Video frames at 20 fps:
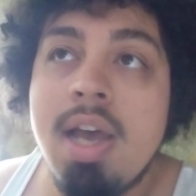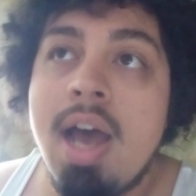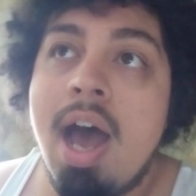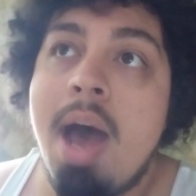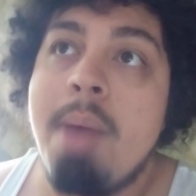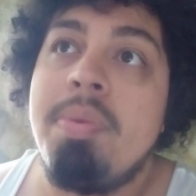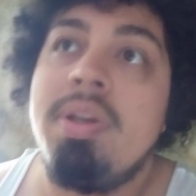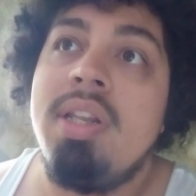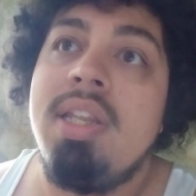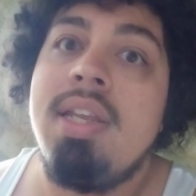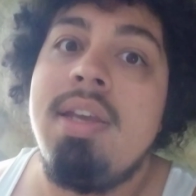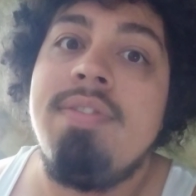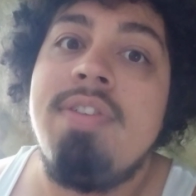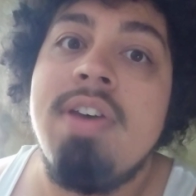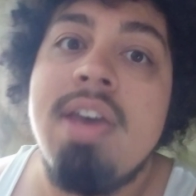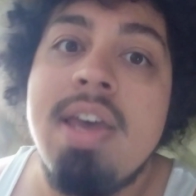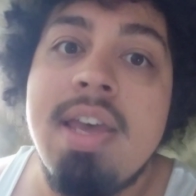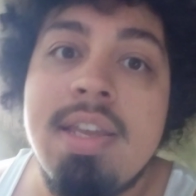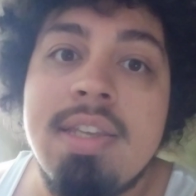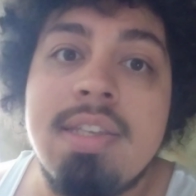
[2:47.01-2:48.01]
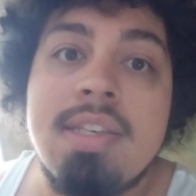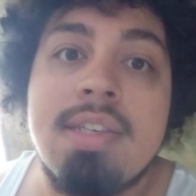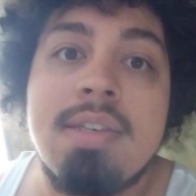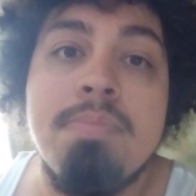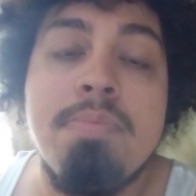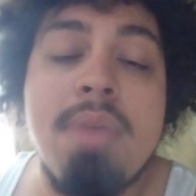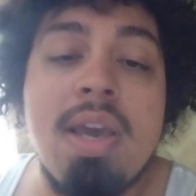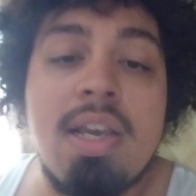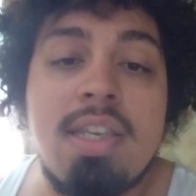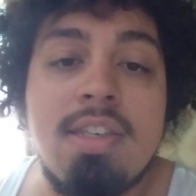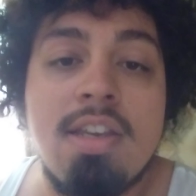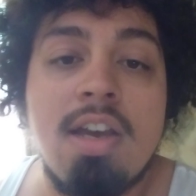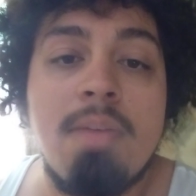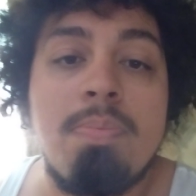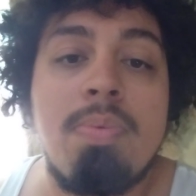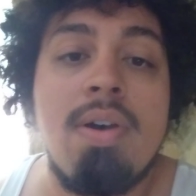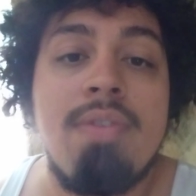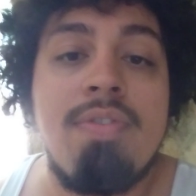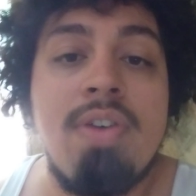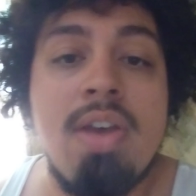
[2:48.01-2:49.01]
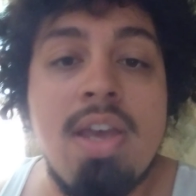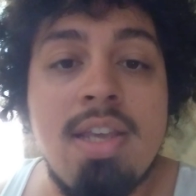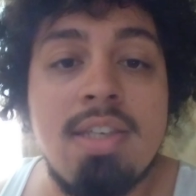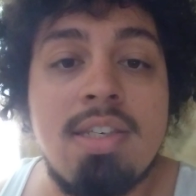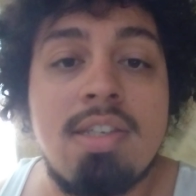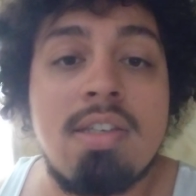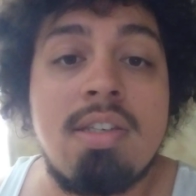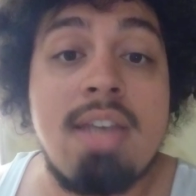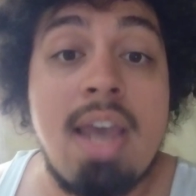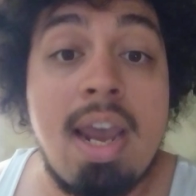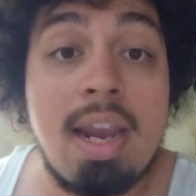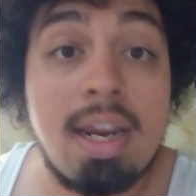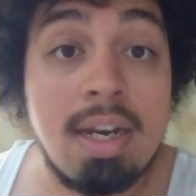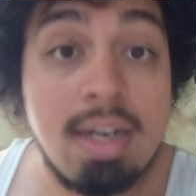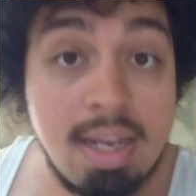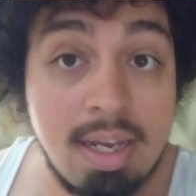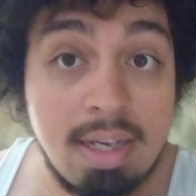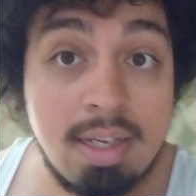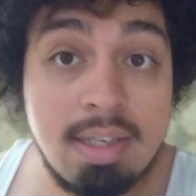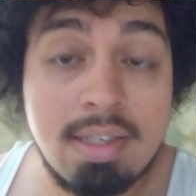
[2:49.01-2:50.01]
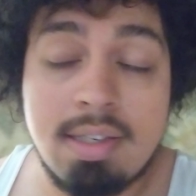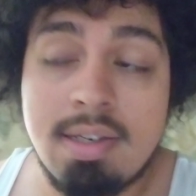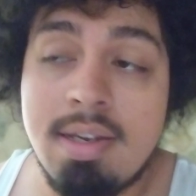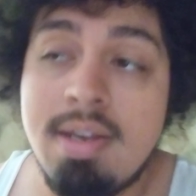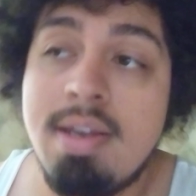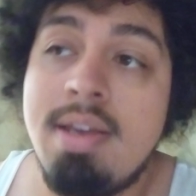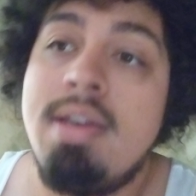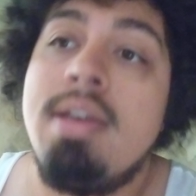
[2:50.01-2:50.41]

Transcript: I believe his mix up of his techniques